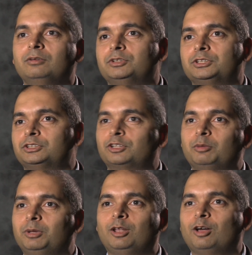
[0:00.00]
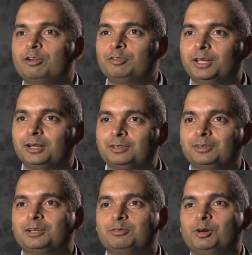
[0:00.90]
Which is there's going to be a lot of data,
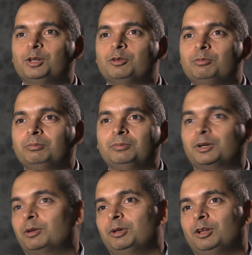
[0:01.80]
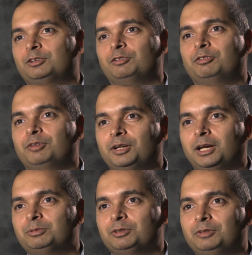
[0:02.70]
so that's volume. There are going to be lots of different
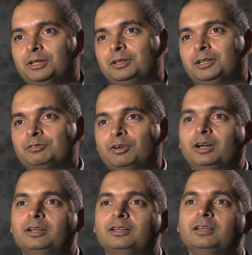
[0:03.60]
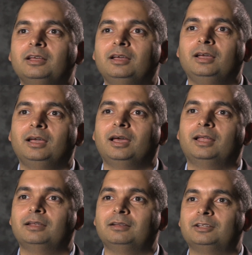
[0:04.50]
types of data, that's variety.
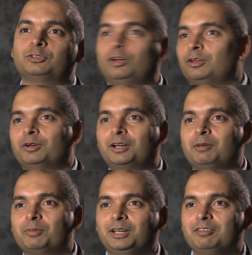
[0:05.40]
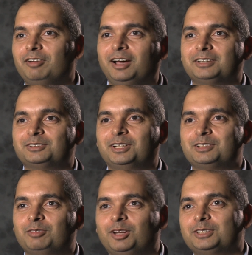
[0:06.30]
And it's all going to come really fast, so
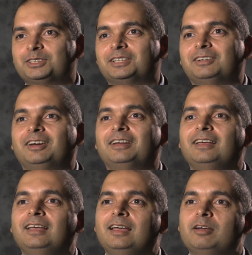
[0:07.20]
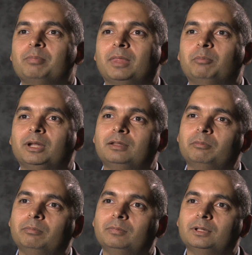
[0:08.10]
that's velocity, right? But the,
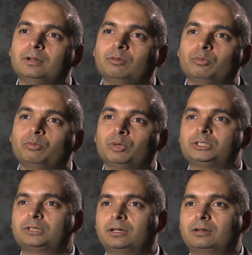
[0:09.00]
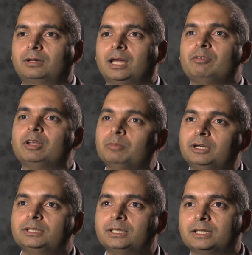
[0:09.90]
the, what's kind of an
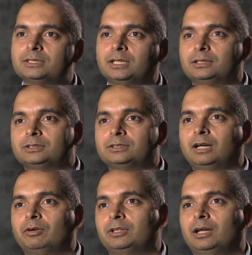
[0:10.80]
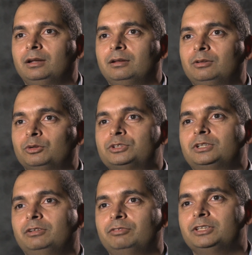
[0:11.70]
emerging consensus now is that those
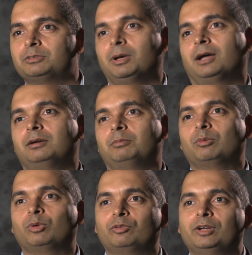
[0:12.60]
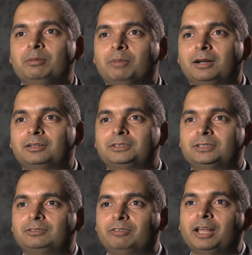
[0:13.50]
three V's matter, but what really matters
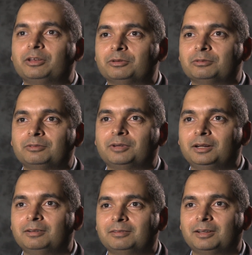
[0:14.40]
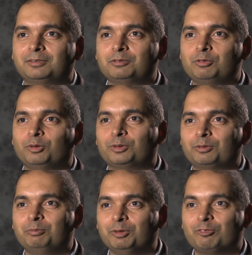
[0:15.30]
is value, right? That's the
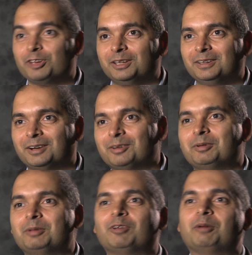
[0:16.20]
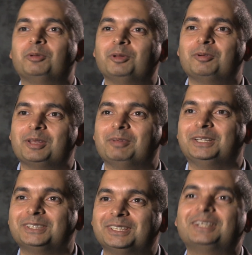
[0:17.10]
fourth V that nobody, nobody
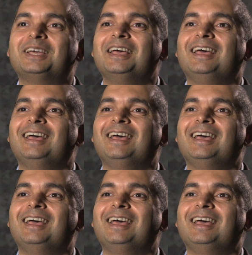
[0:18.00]
mentioned.